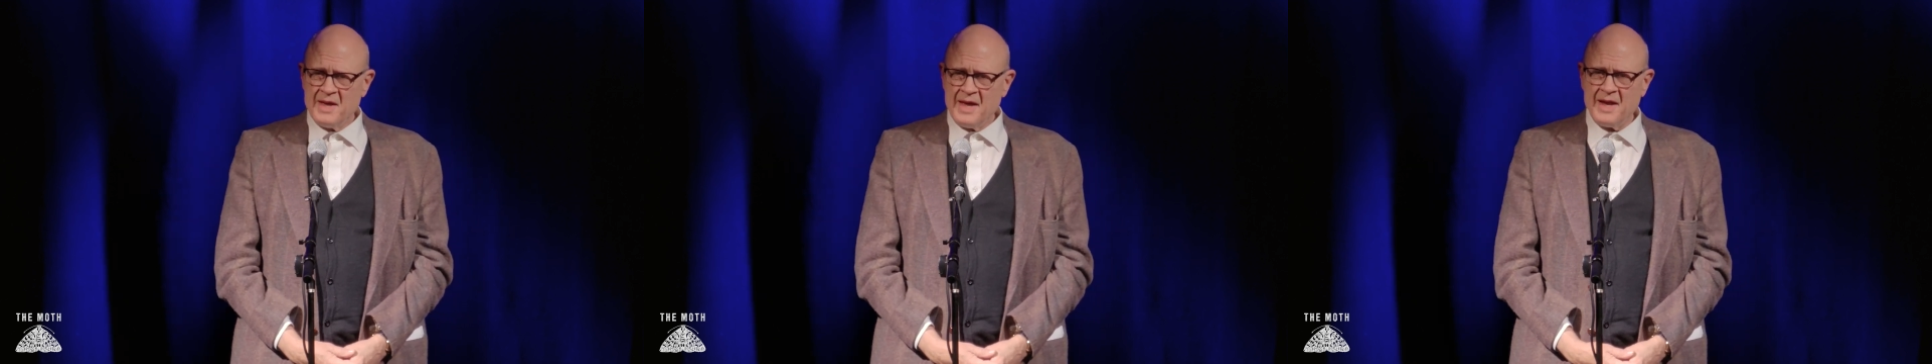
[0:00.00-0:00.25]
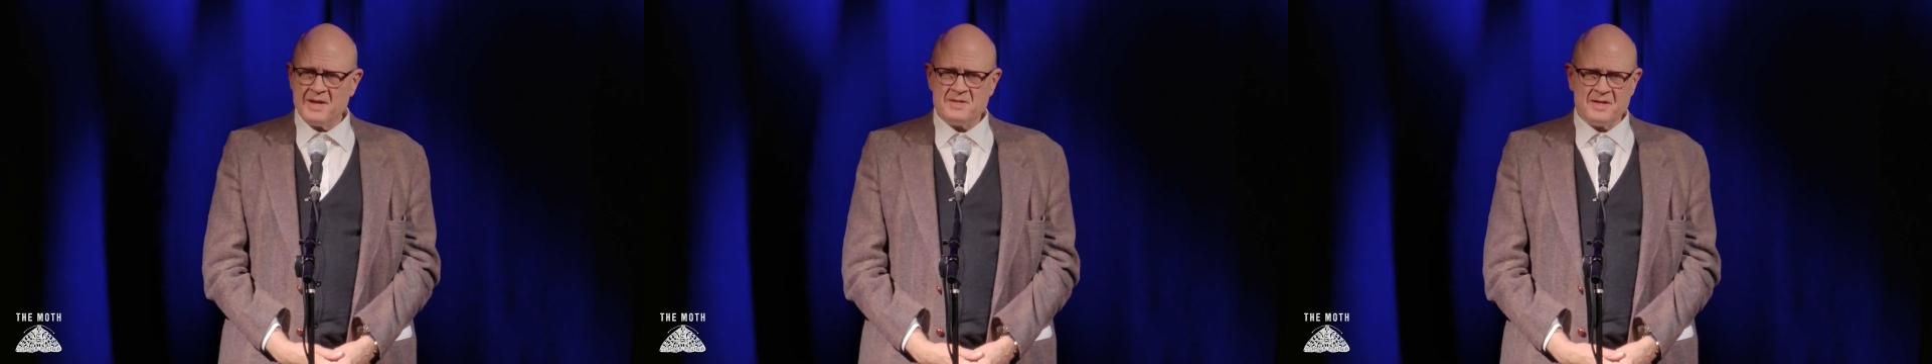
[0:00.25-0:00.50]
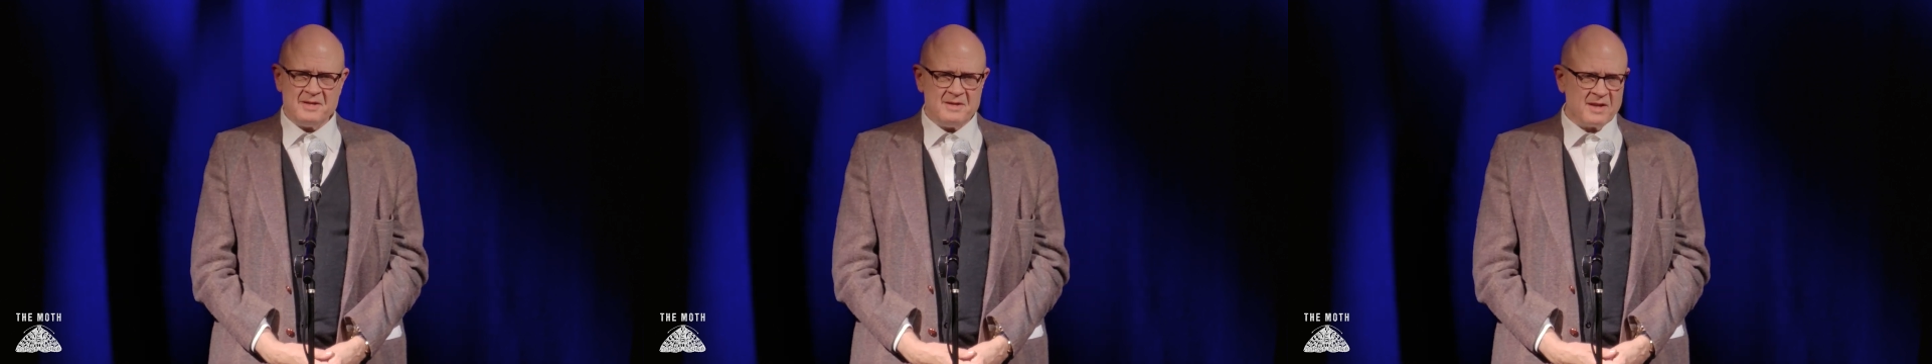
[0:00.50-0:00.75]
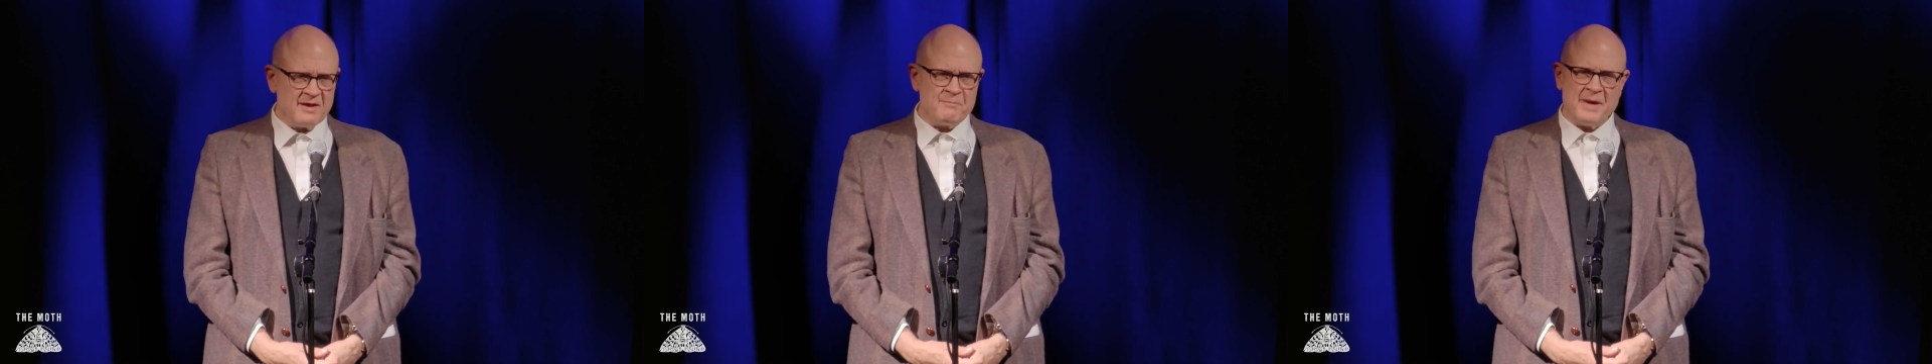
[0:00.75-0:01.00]
And she
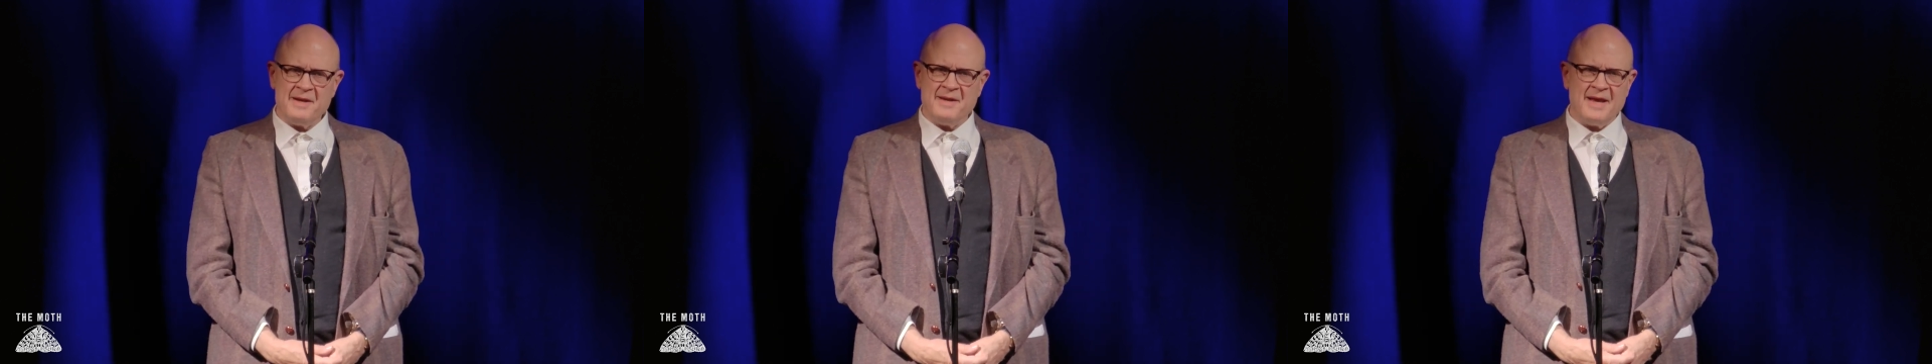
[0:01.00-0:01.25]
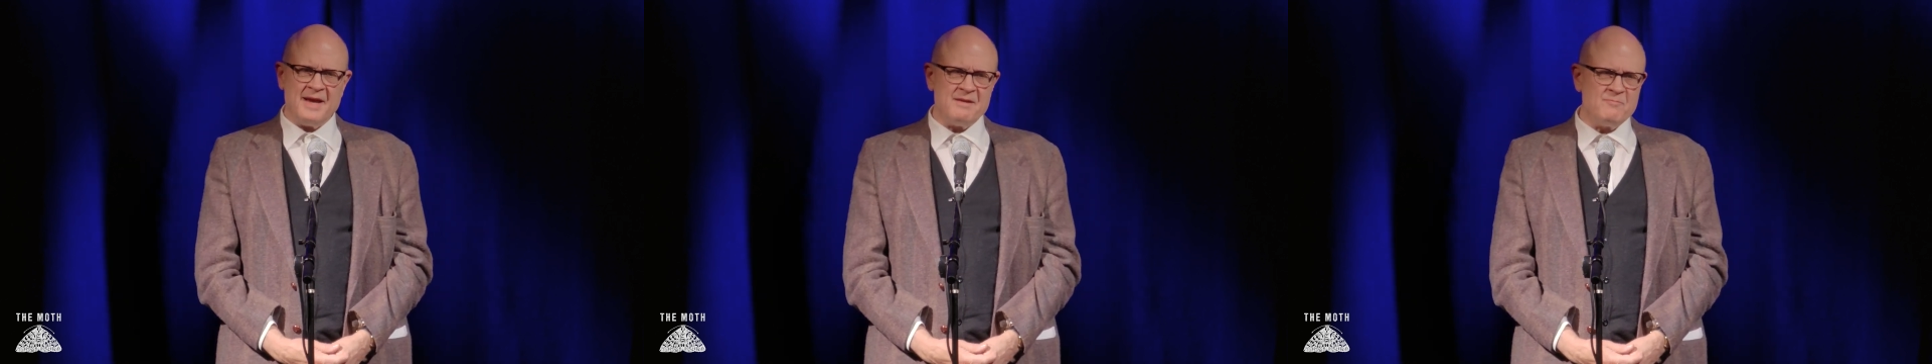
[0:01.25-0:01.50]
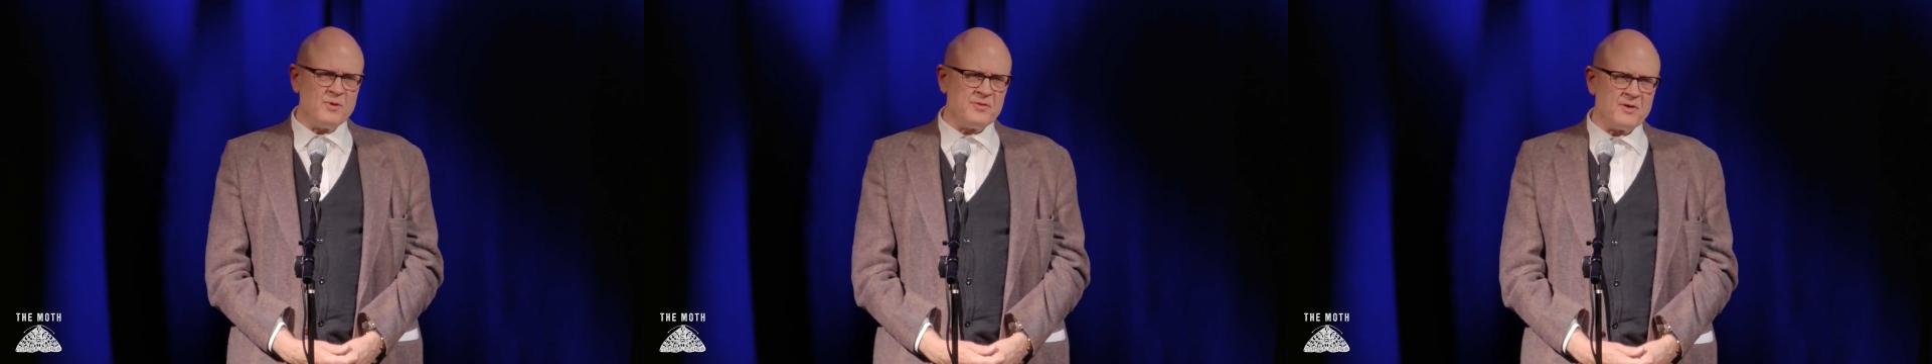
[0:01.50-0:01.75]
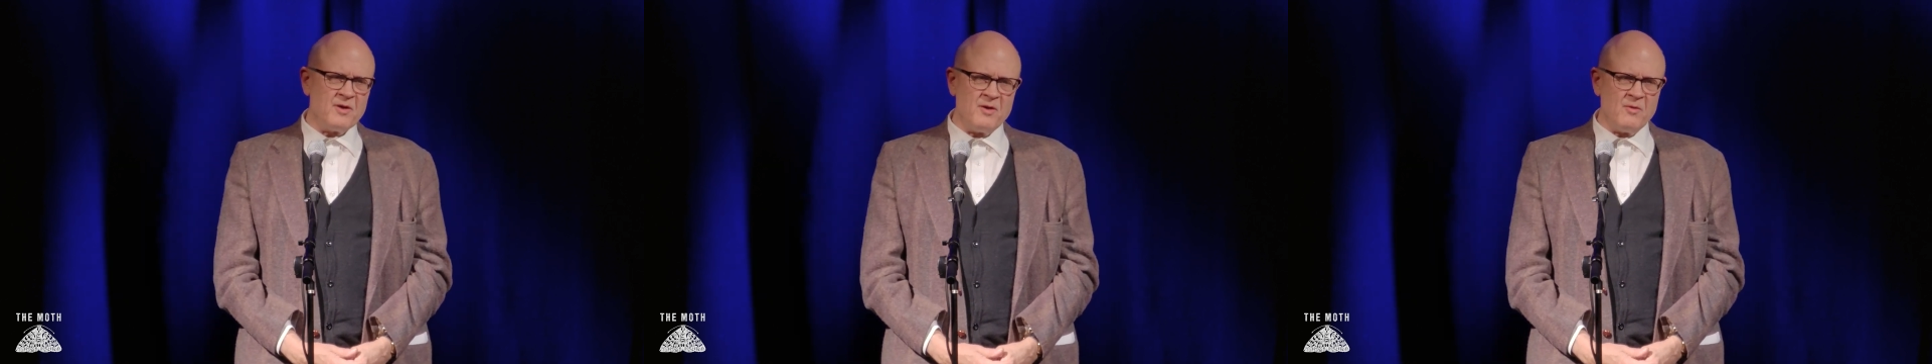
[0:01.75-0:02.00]
loved my dad with
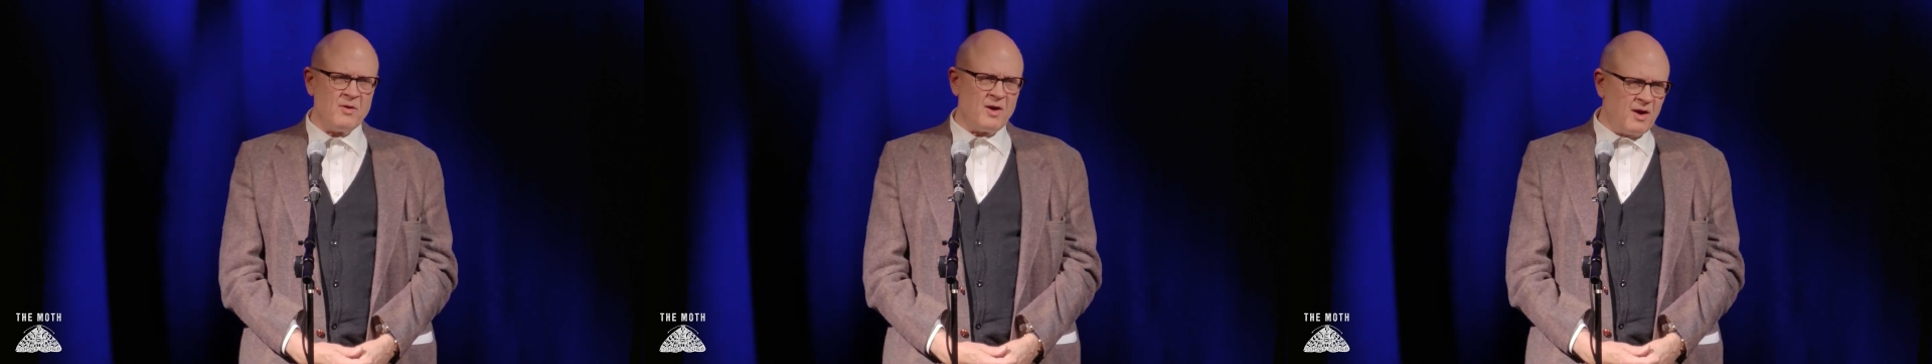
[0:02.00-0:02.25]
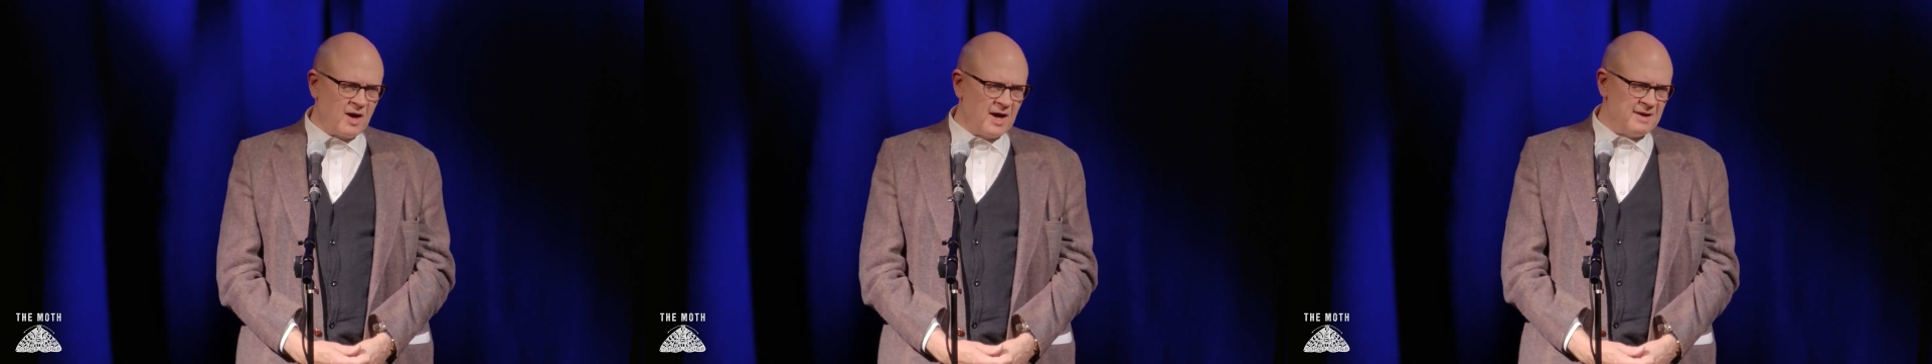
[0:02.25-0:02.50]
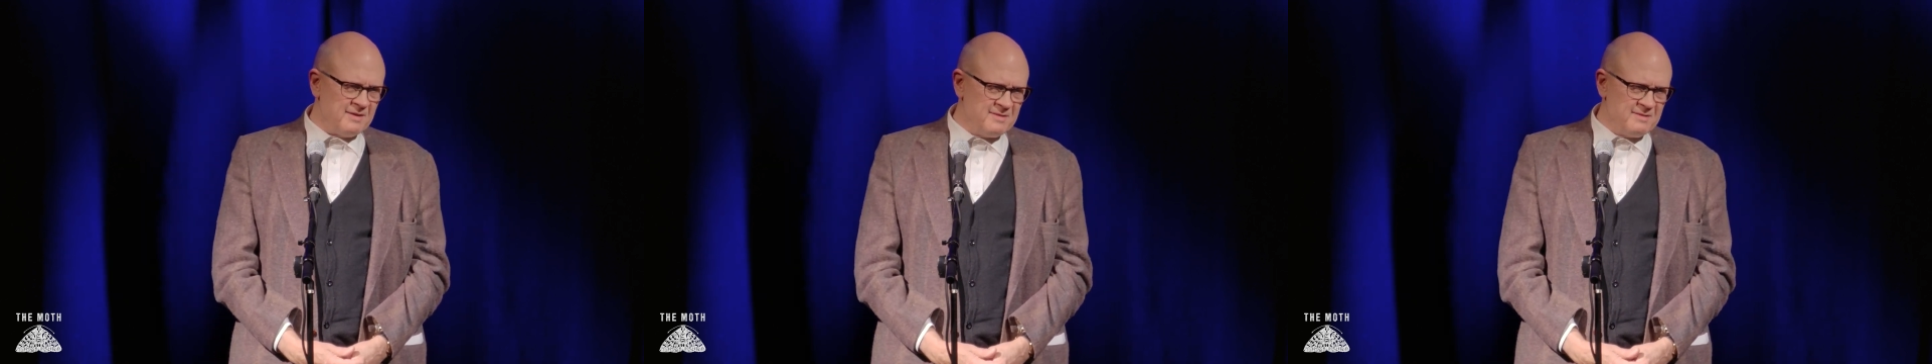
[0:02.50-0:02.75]
her whole heart